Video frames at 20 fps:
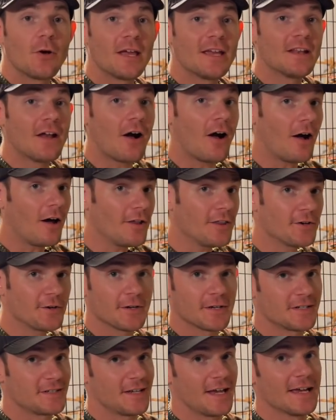in other
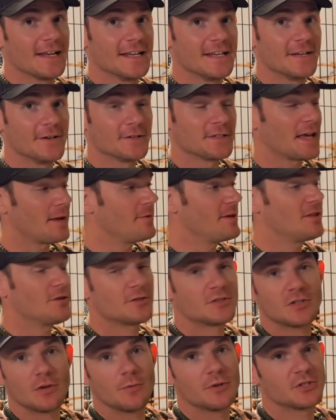exciting news, I mean,
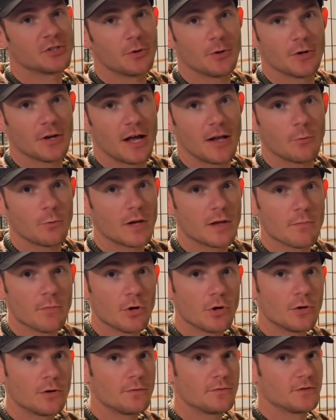there's so much going on. We
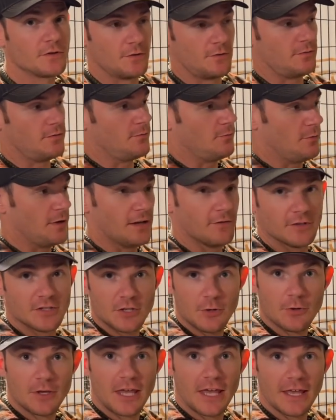moved. We have a
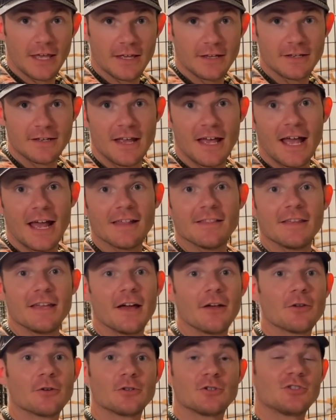toucan. And the other